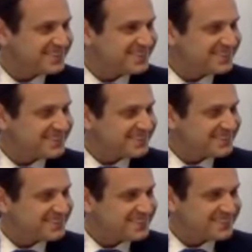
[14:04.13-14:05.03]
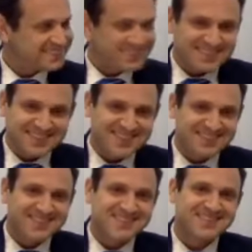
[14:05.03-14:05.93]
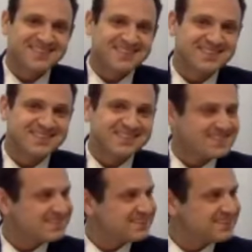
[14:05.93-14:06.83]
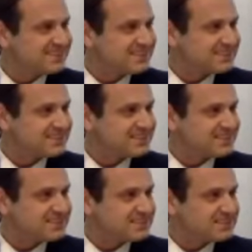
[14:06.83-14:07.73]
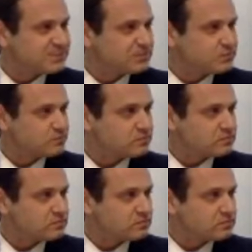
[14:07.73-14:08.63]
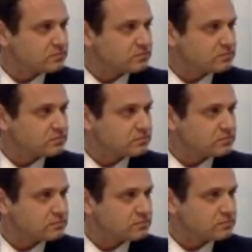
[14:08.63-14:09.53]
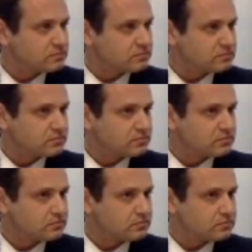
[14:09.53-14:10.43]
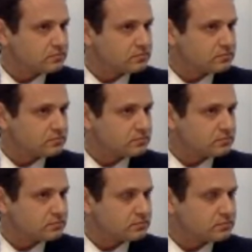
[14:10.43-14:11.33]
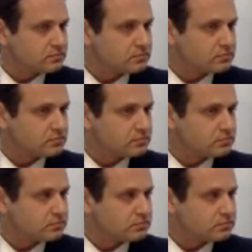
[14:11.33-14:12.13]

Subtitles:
(silent)